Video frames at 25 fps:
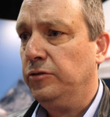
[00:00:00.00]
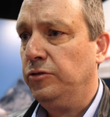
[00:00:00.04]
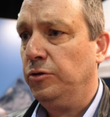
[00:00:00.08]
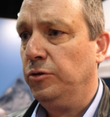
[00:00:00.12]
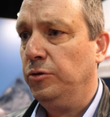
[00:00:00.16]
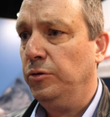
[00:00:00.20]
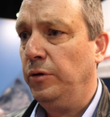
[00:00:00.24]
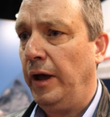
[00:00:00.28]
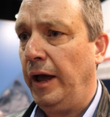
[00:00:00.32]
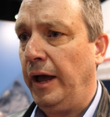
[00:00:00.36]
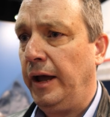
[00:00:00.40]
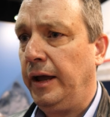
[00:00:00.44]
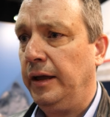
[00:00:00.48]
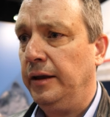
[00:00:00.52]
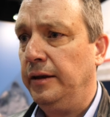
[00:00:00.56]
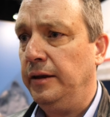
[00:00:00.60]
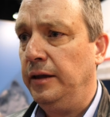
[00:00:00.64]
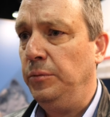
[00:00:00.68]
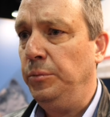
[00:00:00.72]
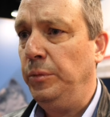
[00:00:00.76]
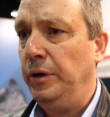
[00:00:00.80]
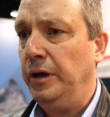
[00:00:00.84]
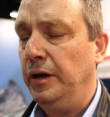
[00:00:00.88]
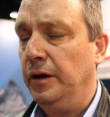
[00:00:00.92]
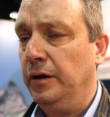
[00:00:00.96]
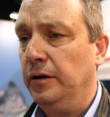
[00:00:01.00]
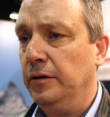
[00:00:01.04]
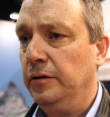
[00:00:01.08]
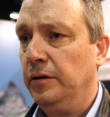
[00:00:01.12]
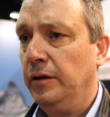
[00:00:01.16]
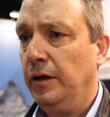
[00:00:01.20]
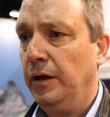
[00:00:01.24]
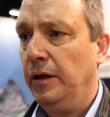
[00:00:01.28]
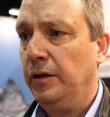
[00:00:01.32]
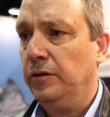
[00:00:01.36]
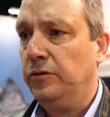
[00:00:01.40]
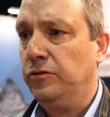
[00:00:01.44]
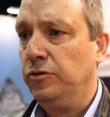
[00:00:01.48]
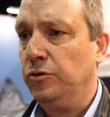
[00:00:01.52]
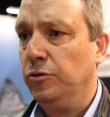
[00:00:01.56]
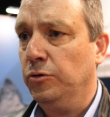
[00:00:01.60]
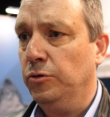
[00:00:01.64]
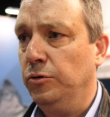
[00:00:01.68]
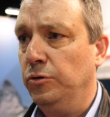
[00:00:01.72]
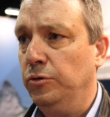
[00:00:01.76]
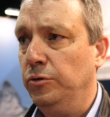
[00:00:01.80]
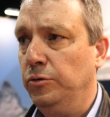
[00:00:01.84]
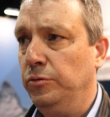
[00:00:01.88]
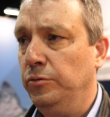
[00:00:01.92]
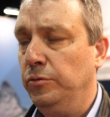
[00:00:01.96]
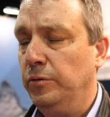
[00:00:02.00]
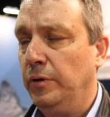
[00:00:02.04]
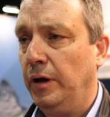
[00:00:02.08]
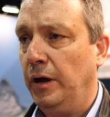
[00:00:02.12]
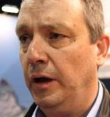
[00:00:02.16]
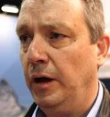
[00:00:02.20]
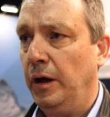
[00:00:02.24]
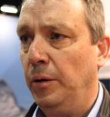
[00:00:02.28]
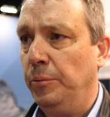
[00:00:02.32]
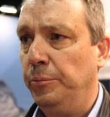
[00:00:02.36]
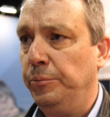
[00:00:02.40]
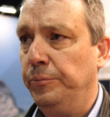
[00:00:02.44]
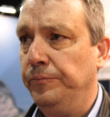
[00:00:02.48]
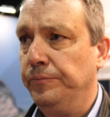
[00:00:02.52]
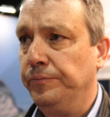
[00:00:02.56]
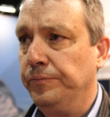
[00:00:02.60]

to academia to